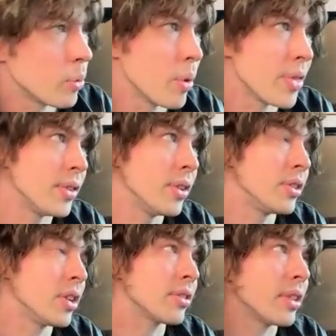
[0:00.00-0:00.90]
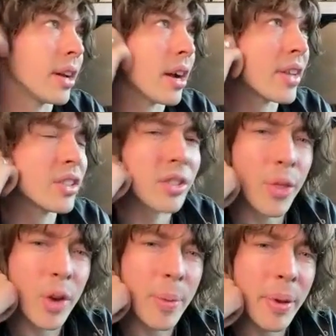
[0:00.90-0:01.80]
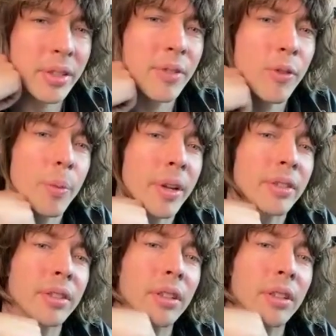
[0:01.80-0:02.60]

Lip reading: With just are they just a 3-piece? They're 4-piece.